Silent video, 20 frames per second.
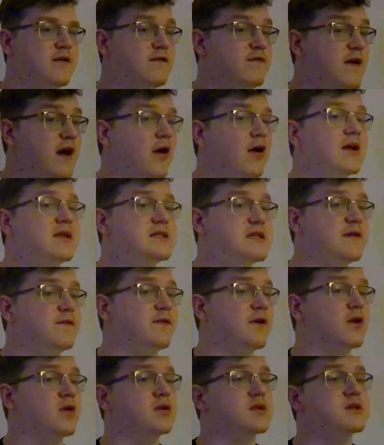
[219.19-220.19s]
very
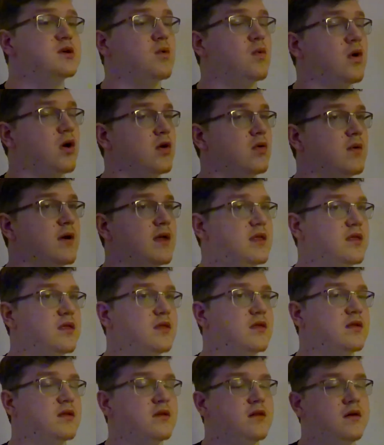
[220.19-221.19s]
difficult to work
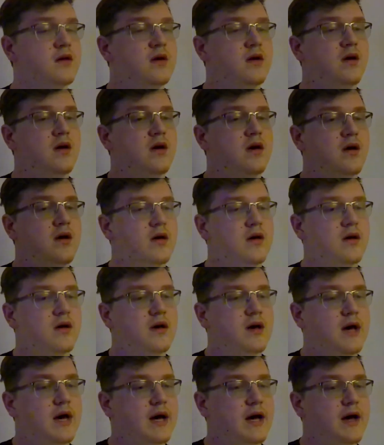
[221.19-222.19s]
with.
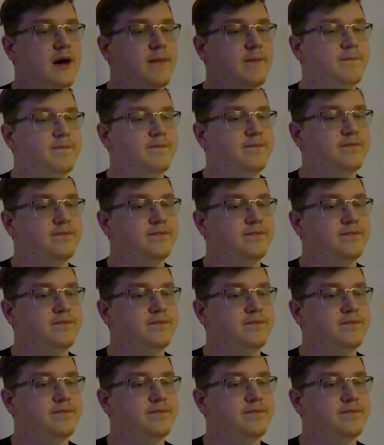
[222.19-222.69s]
Um,